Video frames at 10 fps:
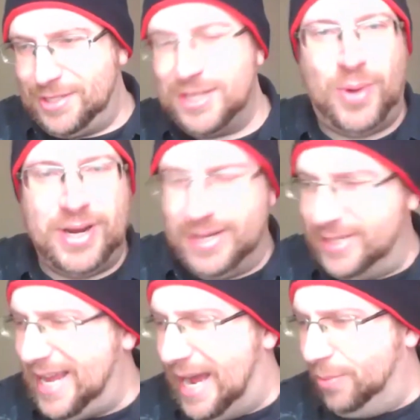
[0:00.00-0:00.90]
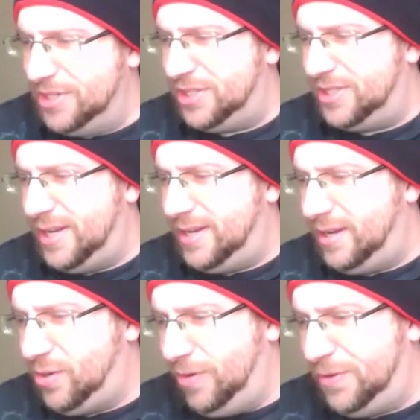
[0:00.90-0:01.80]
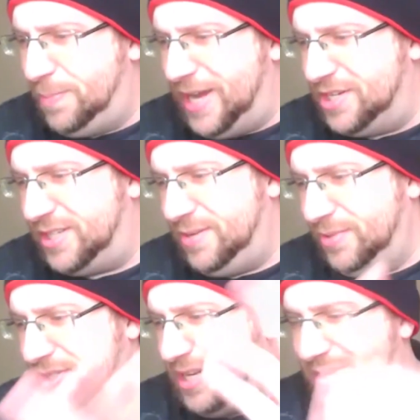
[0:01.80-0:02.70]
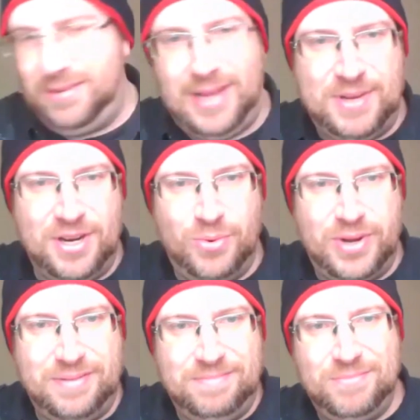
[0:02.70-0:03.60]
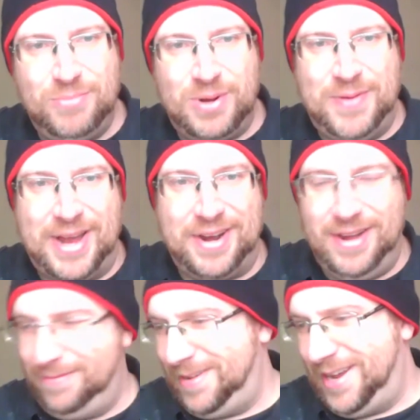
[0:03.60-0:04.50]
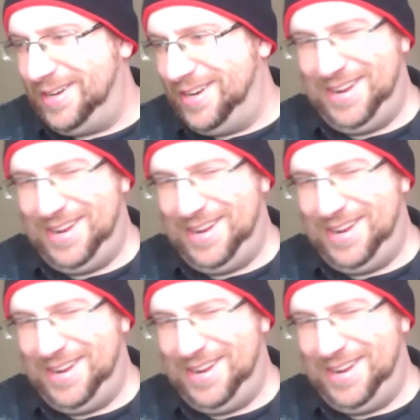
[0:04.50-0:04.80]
So this one is, yeah, we'll just uh, go a few pages in. We'll see. Let me know when when you've had enough, and